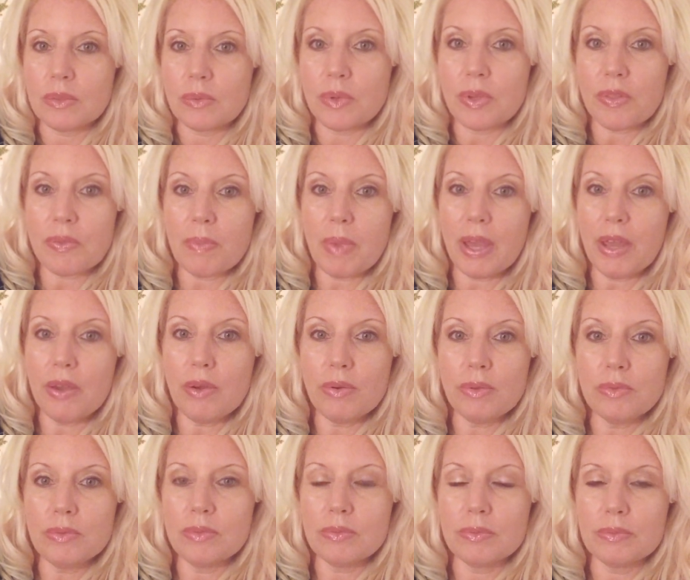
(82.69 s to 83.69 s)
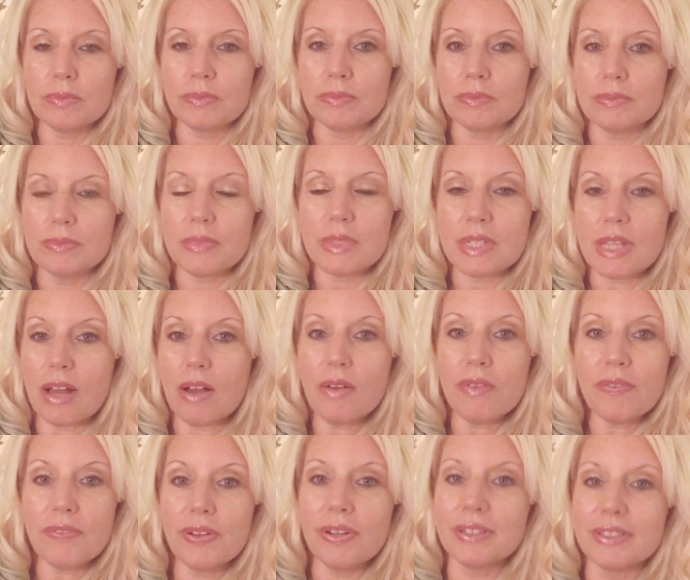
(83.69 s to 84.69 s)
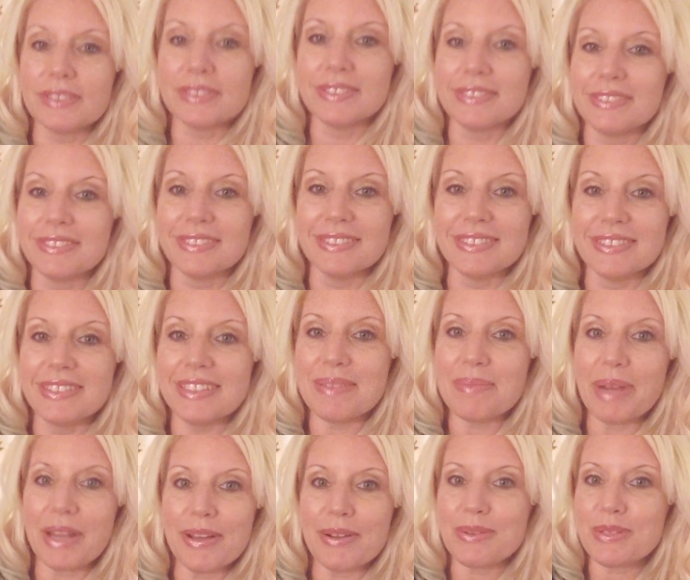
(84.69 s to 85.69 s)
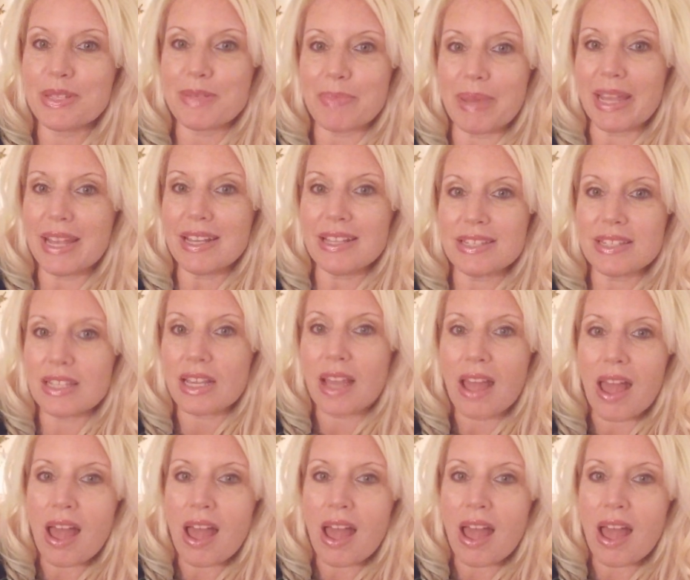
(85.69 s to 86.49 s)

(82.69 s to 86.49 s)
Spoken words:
with my own self in my own space.